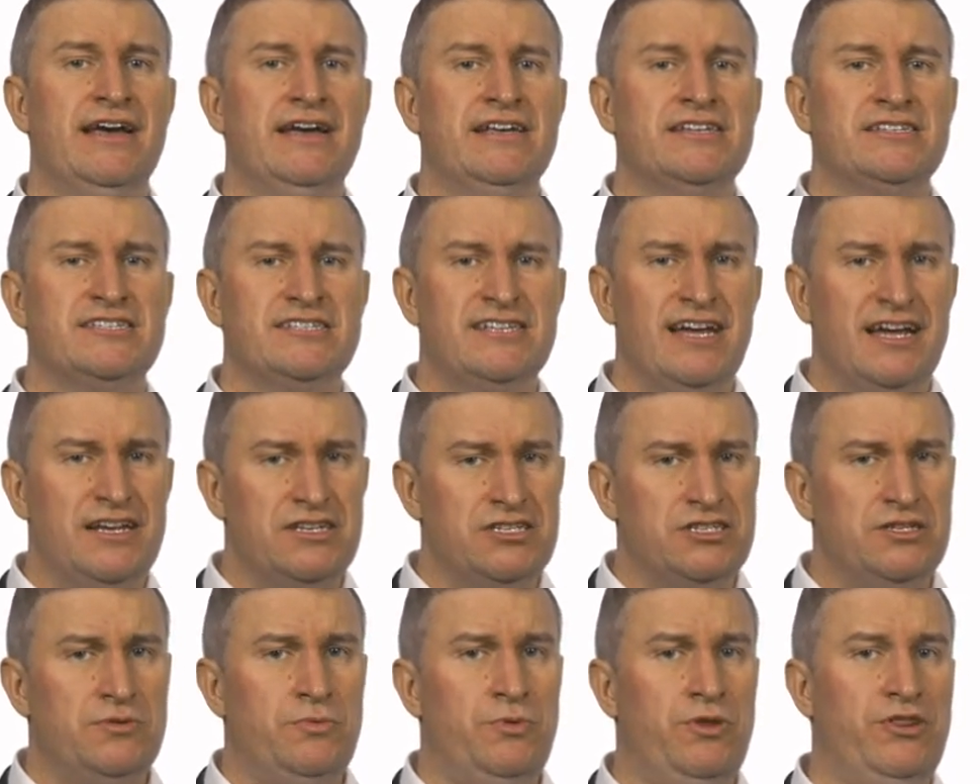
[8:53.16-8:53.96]

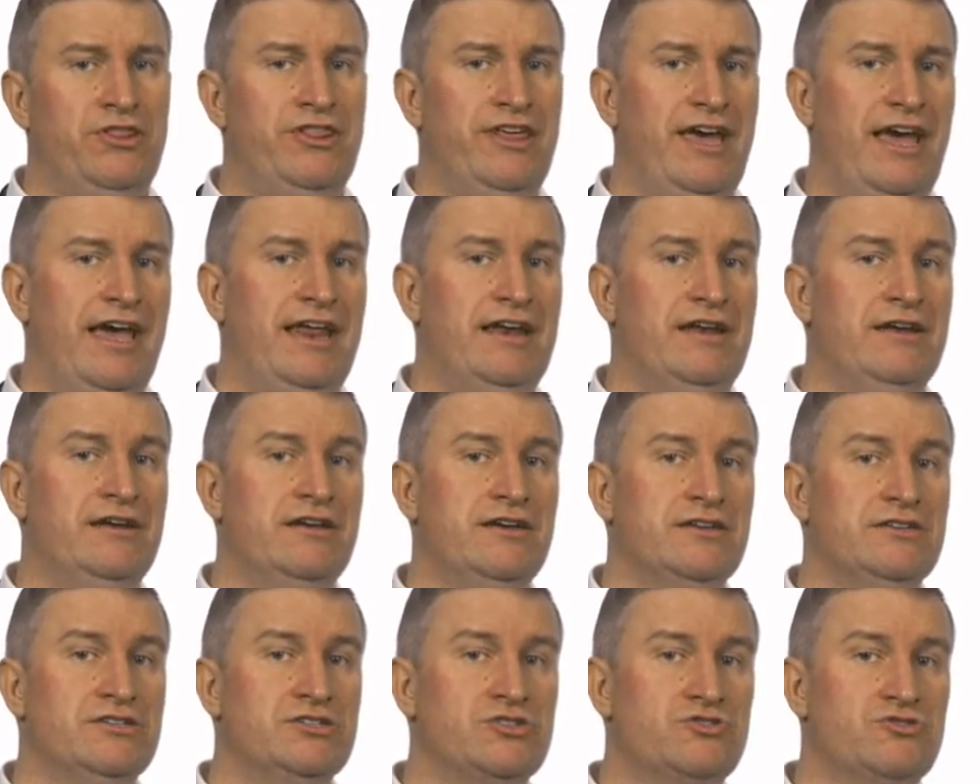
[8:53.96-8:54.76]
StatJR will then
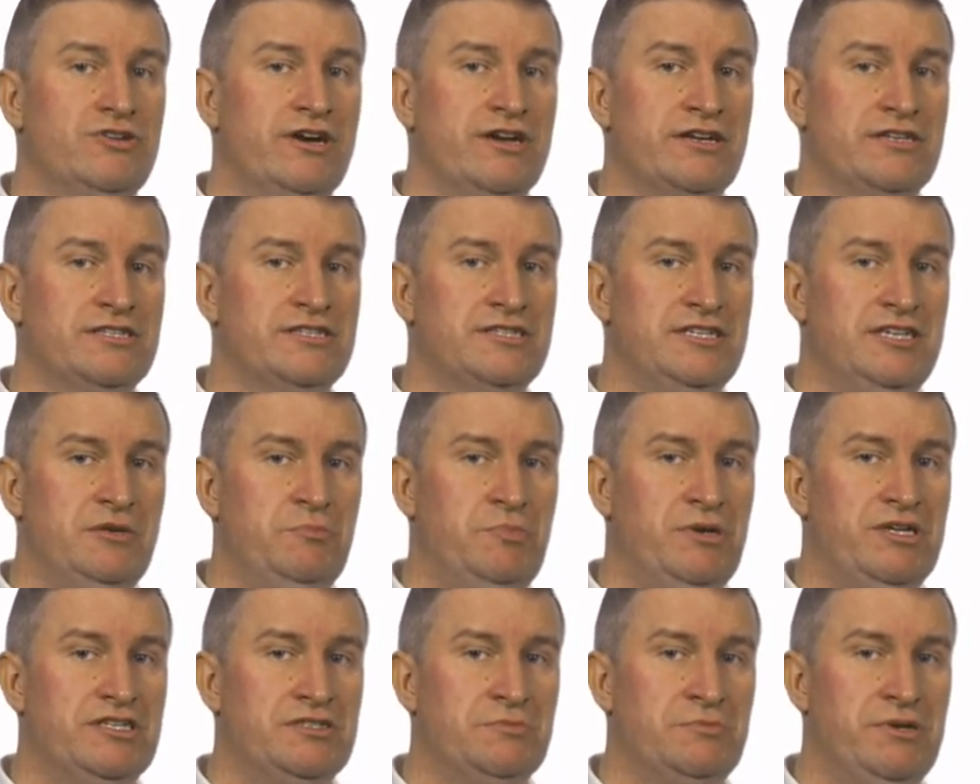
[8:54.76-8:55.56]
construct C++
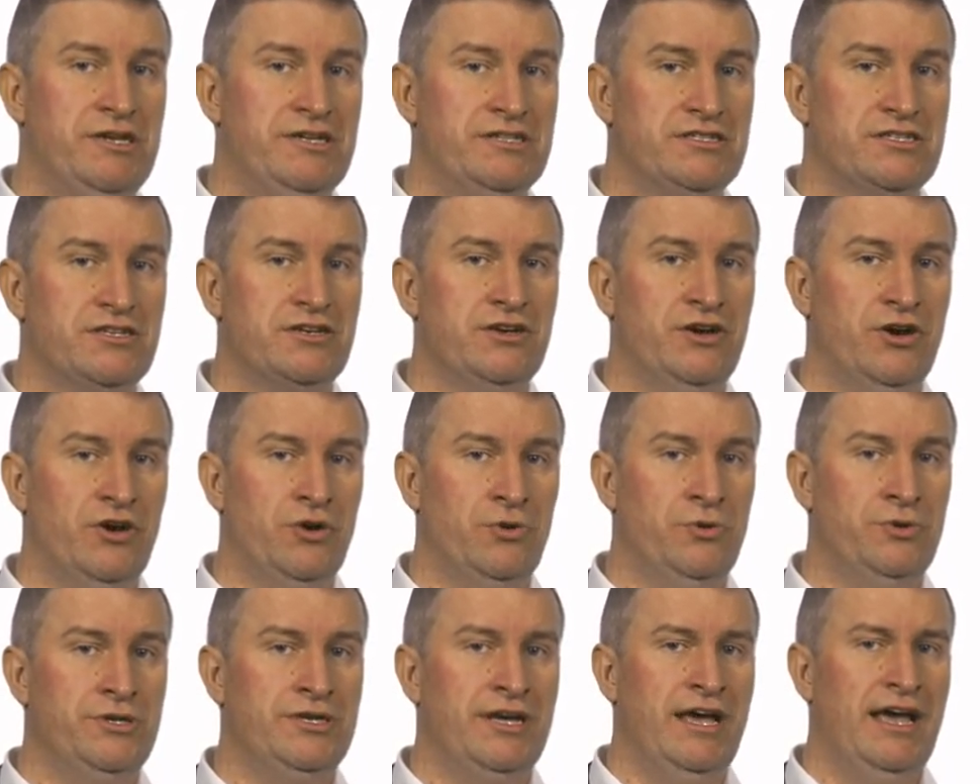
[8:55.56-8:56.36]

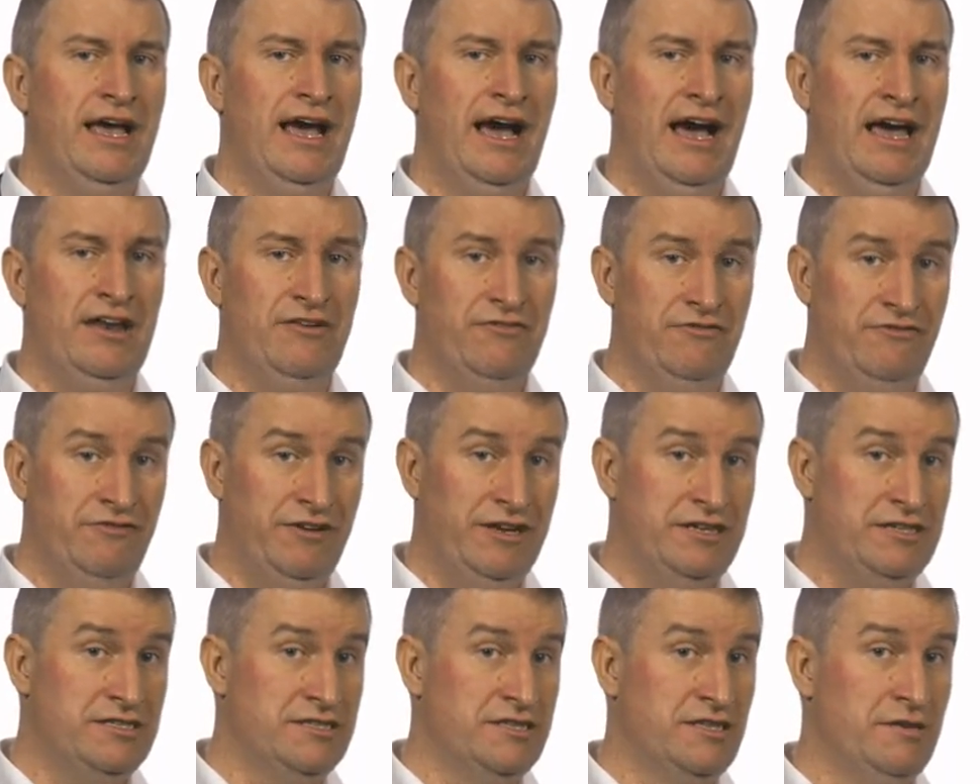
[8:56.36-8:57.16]
code and
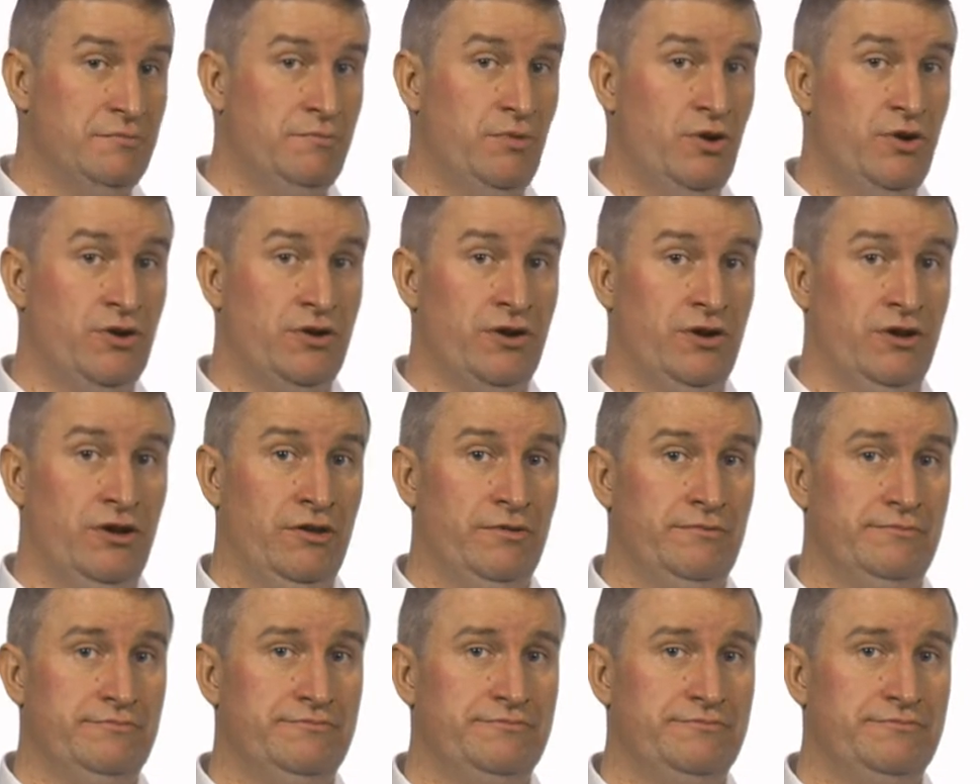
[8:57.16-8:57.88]
fit the model.